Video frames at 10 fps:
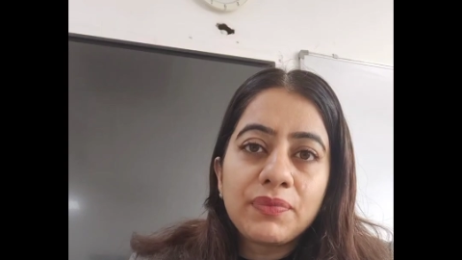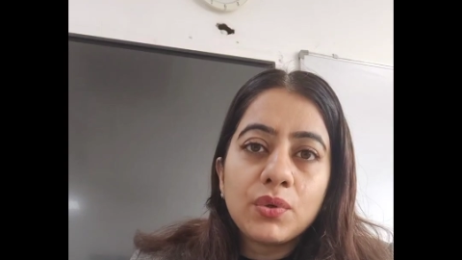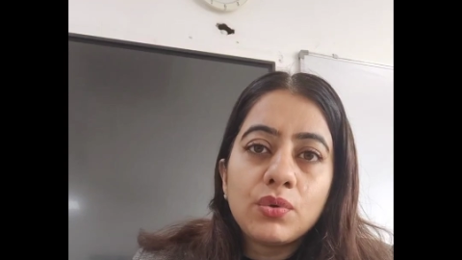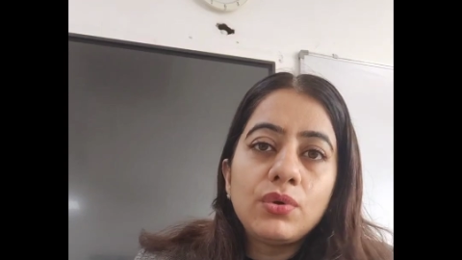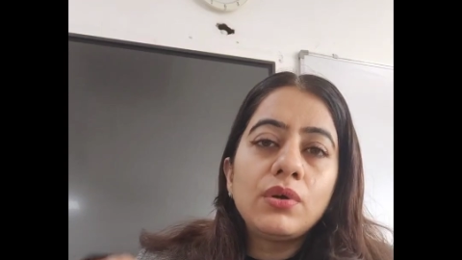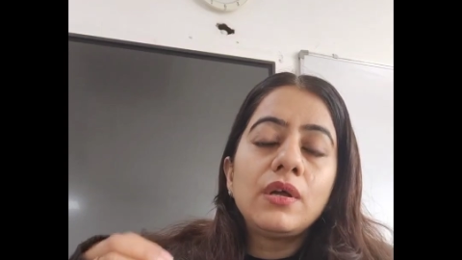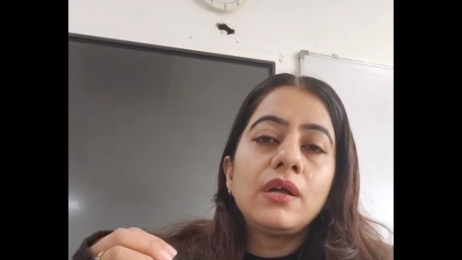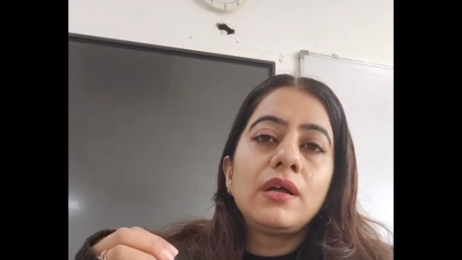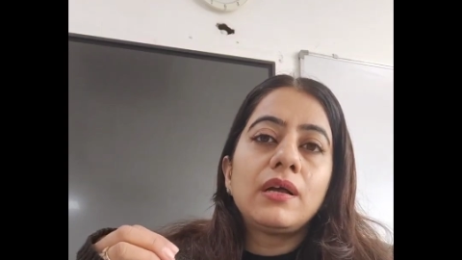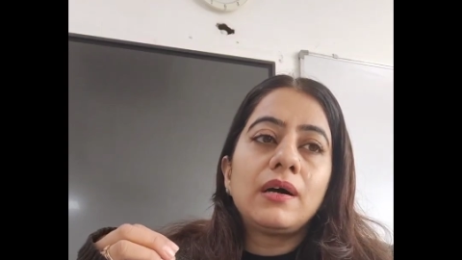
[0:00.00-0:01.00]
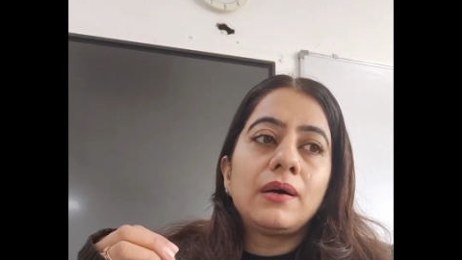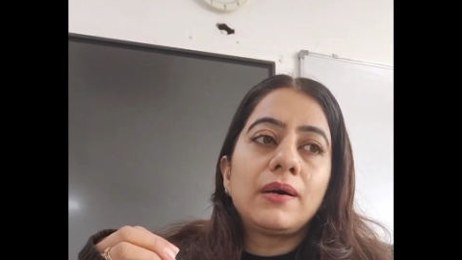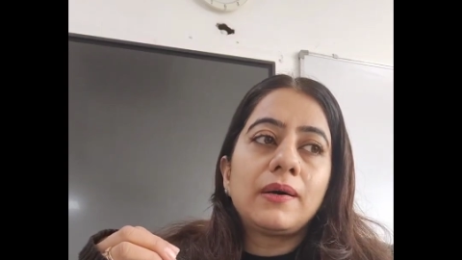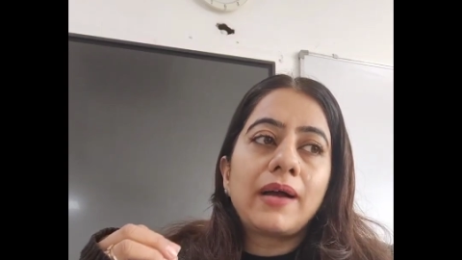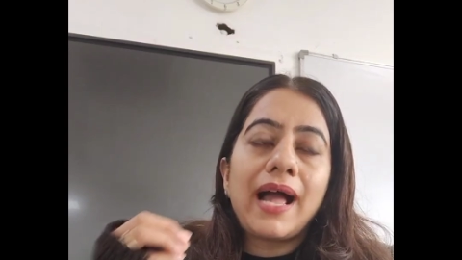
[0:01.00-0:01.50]
who
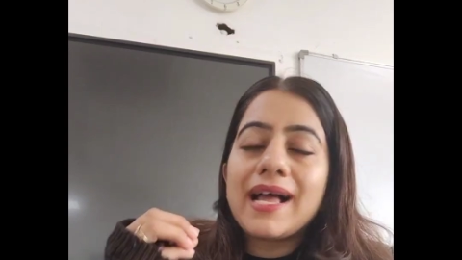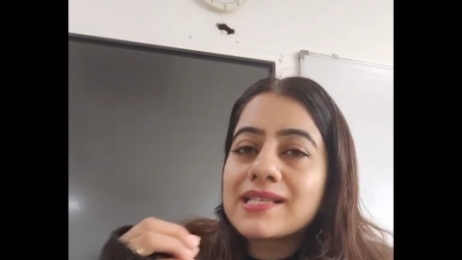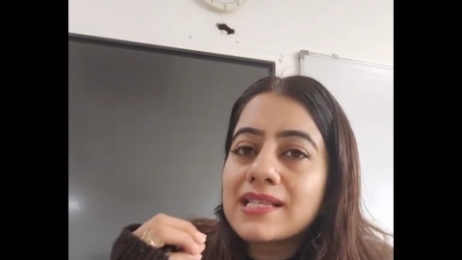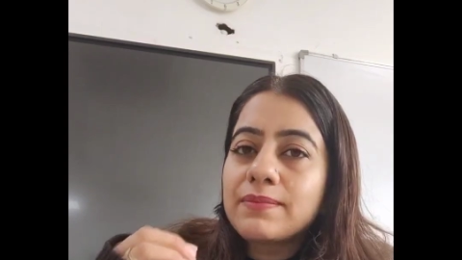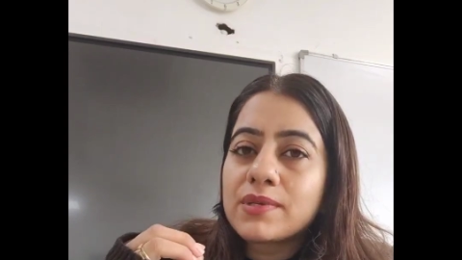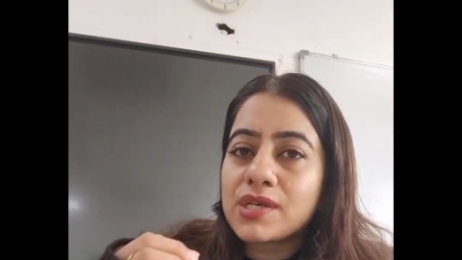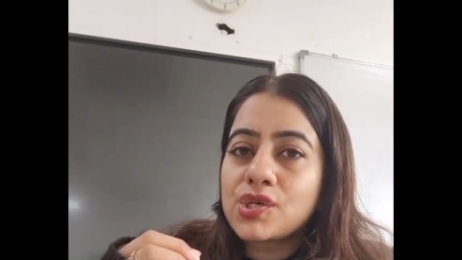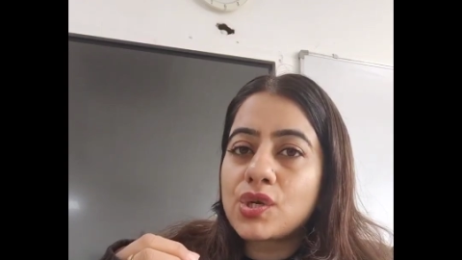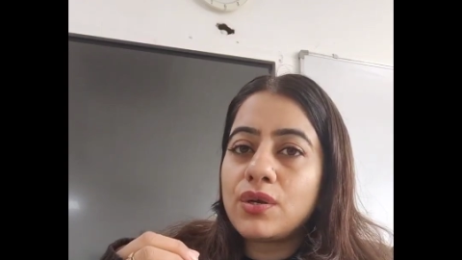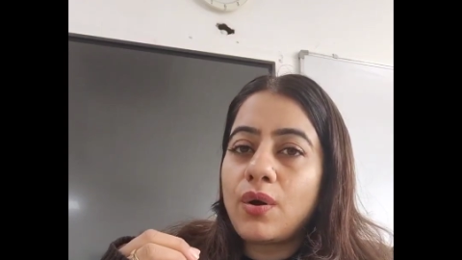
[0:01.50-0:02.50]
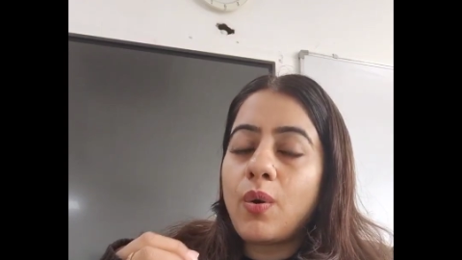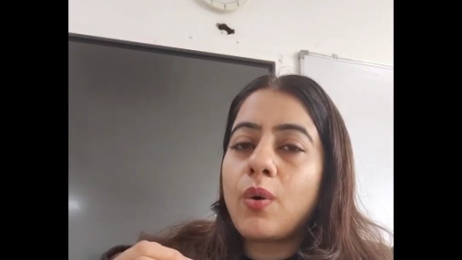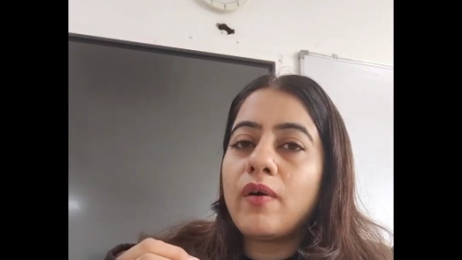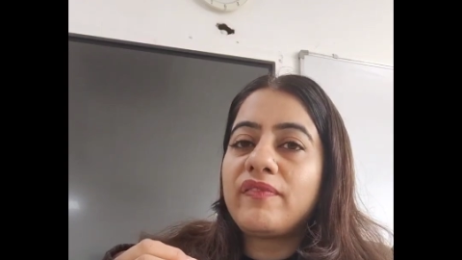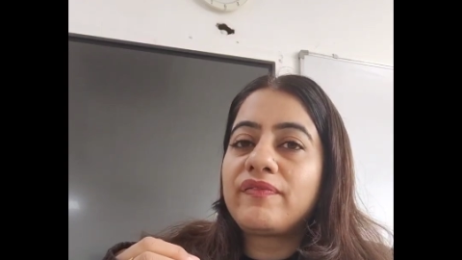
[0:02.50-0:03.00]
has the position
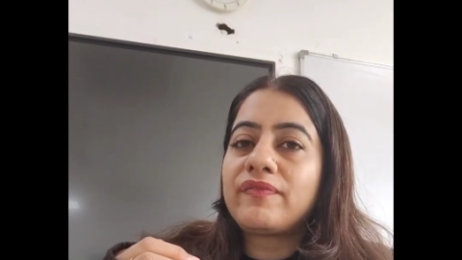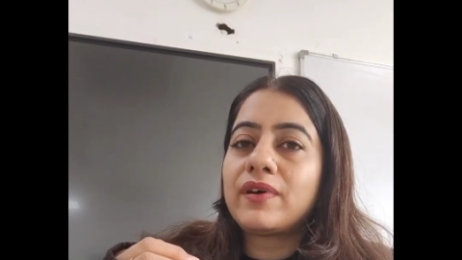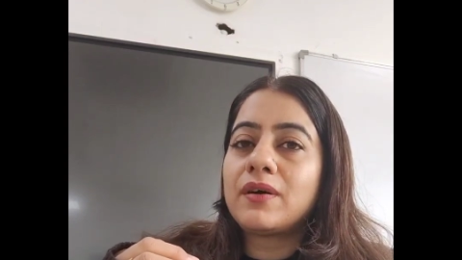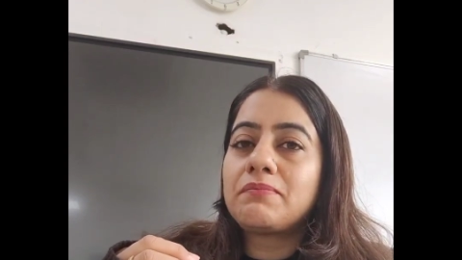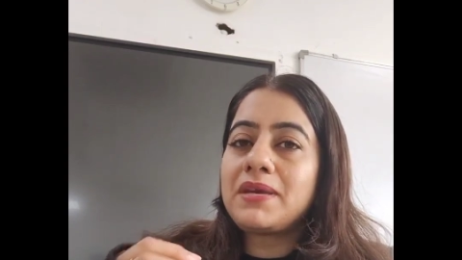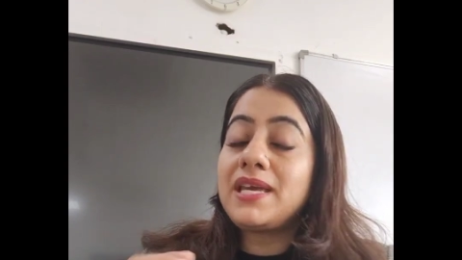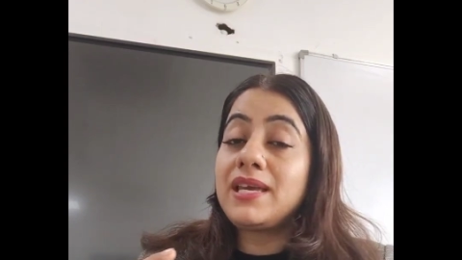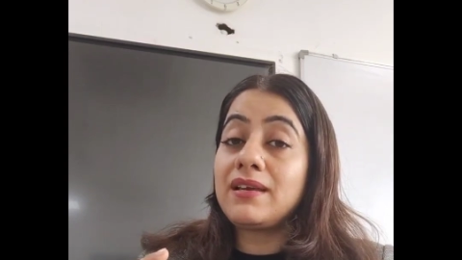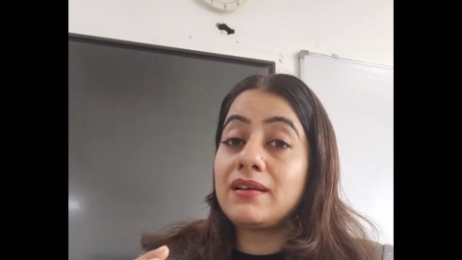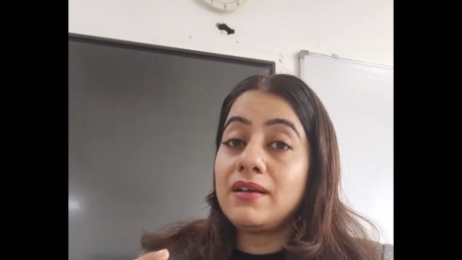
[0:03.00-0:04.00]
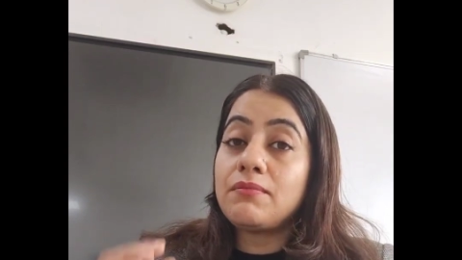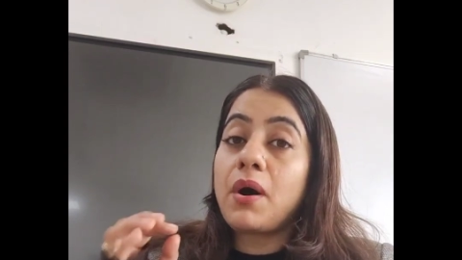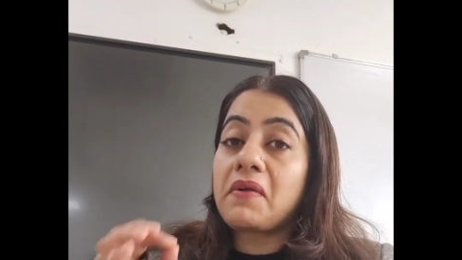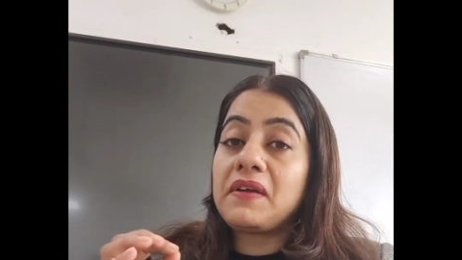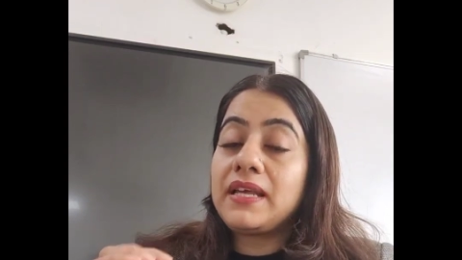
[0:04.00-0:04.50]
of being
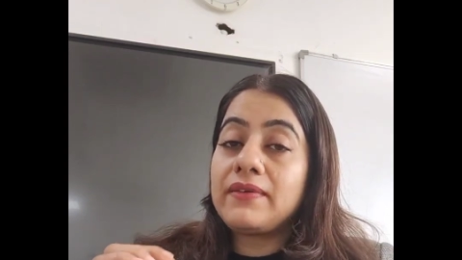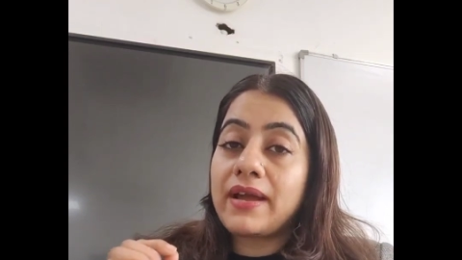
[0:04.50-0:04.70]
morally